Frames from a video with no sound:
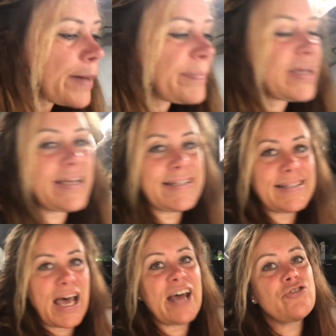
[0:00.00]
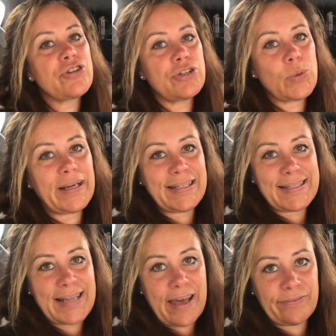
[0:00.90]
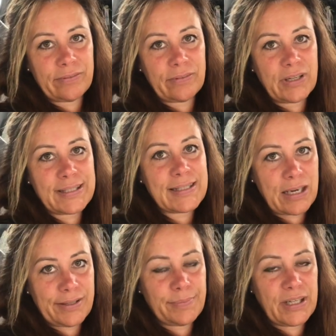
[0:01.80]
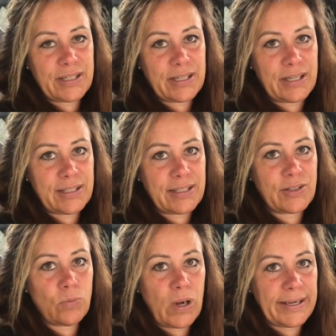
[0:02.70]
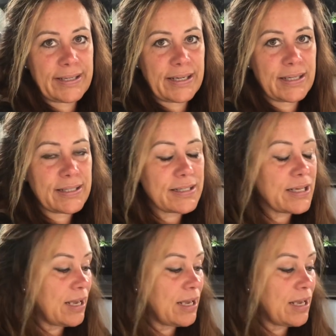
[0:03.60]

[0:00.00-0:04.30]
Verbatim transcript: bit is 127 centimeters at the widest